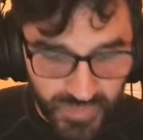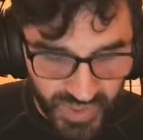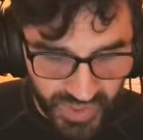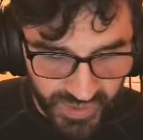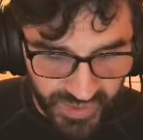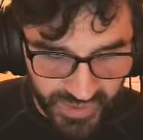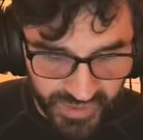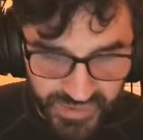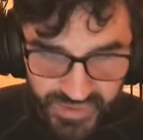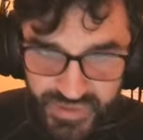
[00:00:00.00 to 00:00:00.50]

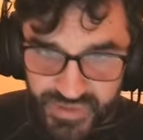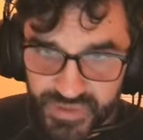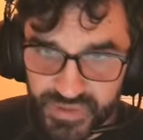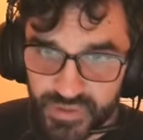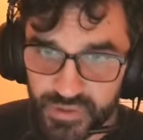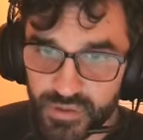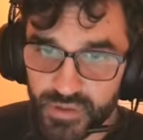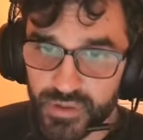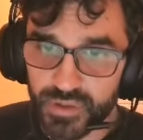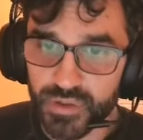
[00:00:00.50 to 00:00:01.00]
In
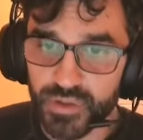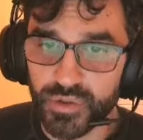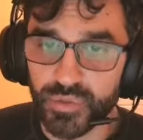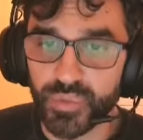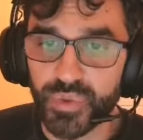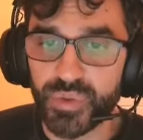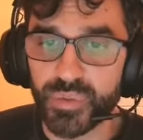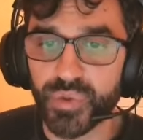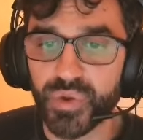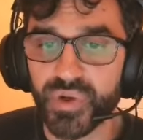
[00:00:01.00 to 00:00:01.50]
here,
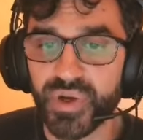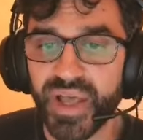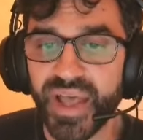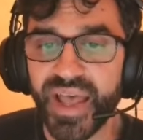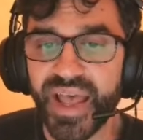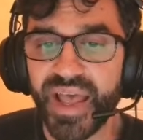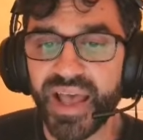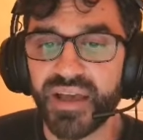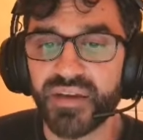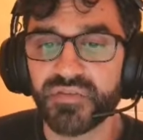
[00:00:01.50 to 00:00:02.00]
we will
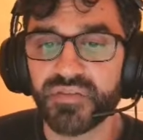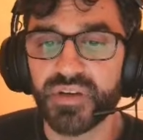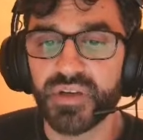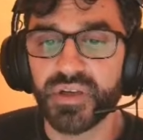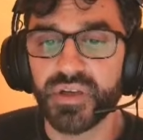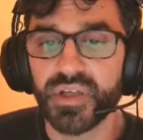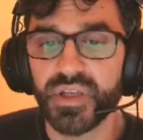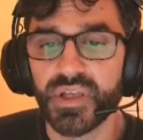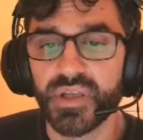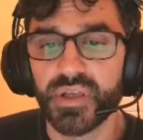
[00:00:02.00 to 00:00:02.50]
have
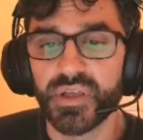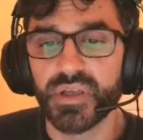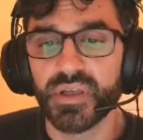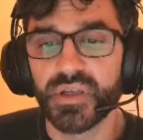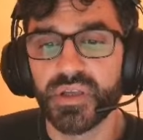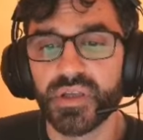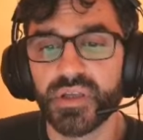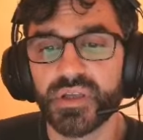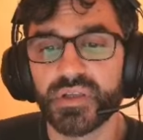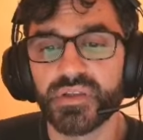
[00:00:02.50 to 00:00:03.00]

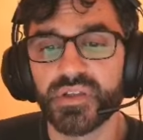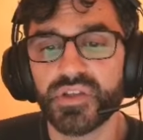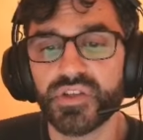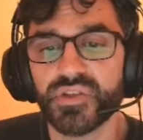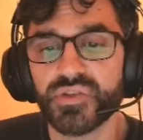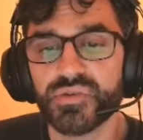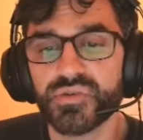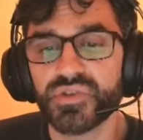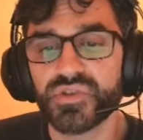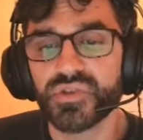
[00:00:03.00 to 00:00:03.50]
the
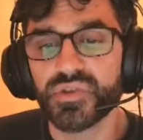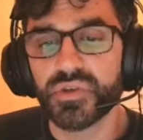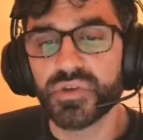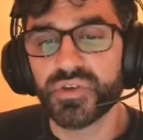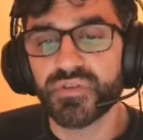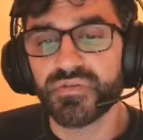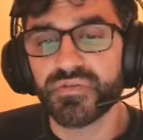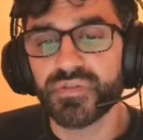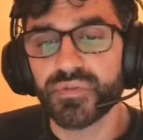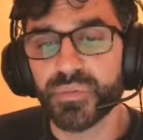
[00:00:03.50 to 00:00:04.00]
user
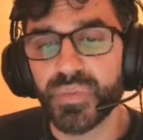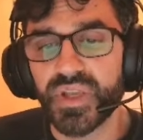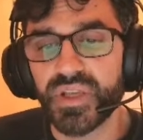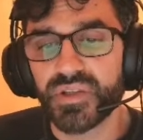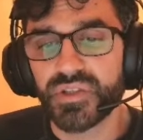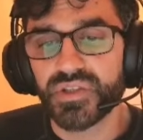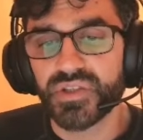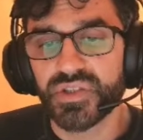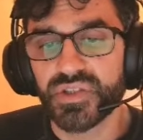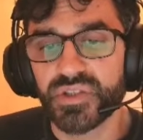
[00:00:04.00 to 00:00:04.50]

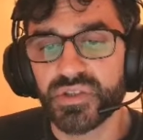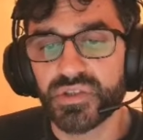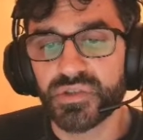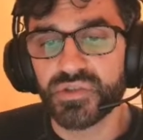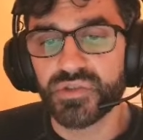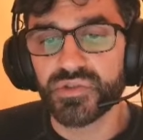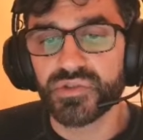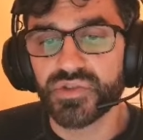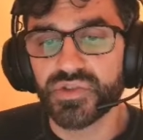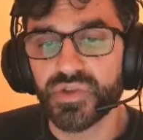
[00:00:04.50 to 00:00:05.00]
information,
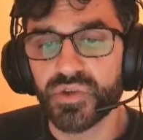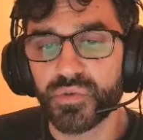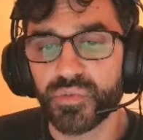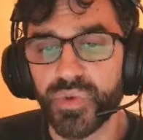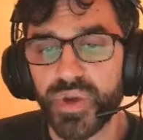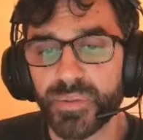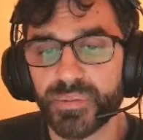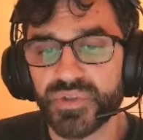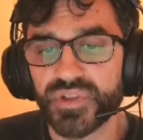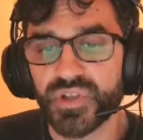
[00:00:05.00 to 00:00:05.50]
user
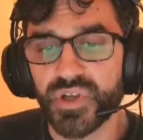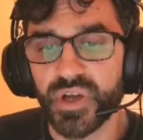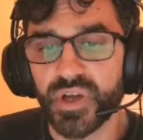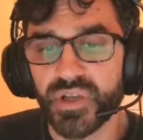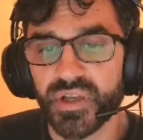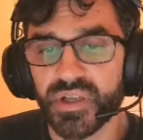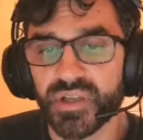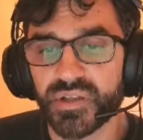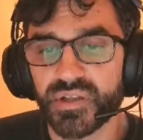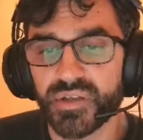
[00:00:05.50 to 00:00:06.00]

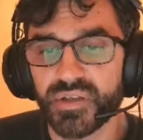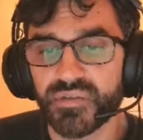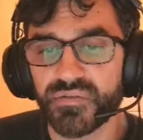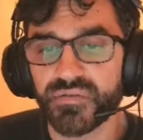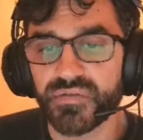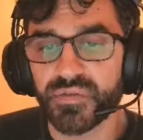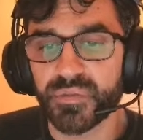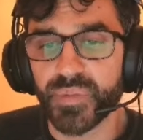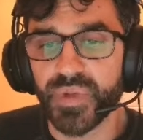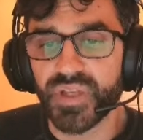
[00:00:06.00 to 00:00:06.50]
WebSocket
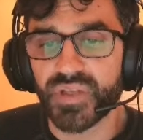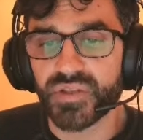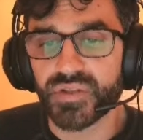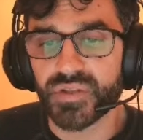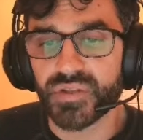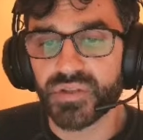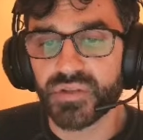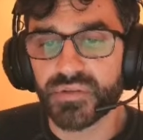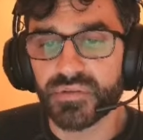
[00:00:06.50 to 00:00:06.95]
information.